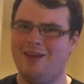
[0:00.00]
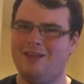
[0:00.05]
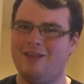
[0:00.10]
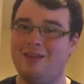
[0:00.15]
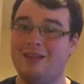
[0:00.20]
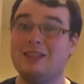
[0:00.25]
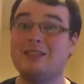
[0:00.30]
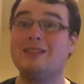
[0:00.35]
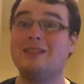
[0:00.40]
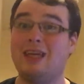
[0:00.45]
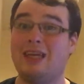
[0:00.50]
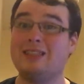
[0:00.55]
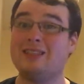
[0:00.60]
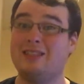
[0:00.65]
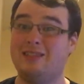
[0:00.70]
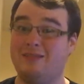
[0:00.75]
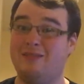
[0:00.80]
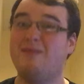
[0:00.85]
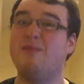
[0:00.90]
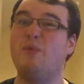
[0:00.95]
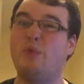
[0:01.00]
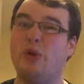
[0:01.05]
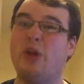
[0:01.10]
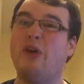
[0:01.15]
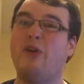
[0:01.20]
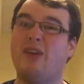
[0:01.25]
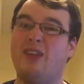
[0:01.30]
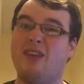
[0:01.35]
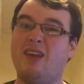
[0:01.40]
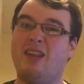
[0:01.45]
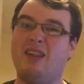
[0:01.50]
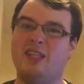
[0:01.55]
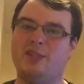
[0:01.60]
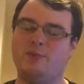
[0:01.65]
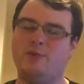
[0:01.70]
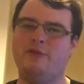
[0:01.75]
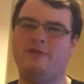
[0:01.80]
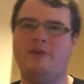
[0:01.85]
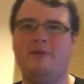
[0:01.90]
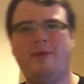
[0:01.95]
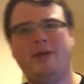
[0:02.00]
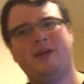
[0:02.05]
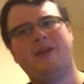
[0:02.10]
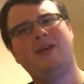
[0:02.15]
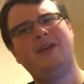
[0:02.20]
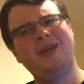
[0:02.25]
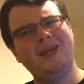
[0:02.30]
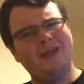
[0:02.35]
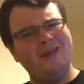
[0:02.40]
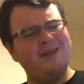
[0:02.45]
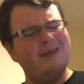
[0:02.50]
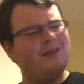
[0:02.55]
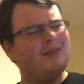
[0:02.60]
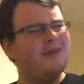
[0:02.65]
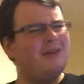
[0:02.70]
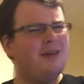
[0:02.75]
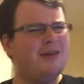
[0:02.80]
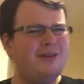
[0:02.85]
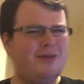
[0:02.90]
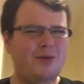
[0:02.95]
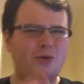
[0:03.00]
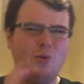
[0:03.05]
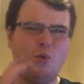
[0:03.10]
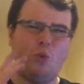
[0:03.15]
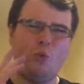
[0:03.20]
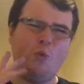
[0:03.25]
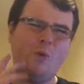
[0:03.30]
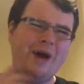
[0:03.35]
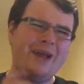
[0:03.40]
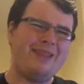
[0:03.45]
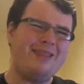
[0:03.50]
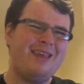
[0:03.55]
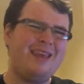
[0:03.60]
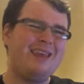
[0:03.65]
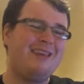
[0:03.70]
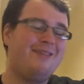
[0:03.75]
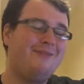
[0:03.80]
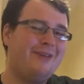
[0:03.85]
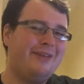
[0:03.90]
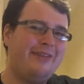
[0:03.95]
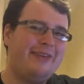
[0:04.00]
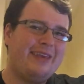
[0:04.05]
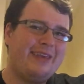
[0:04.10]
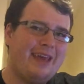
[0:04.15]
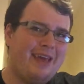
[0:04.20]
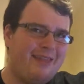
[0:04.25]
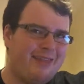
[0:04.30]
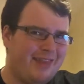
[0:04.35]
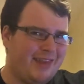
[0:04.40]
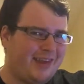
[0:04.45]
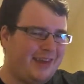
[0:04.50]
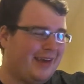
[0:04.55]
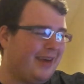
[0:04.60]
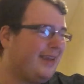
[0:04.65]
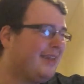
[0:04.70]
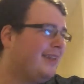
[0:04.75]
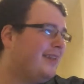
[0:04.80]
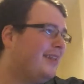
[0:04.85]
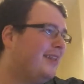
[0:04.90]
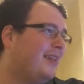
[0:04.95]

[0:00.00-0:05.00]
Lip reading: That's a recurring thing in this movie, but when they get there,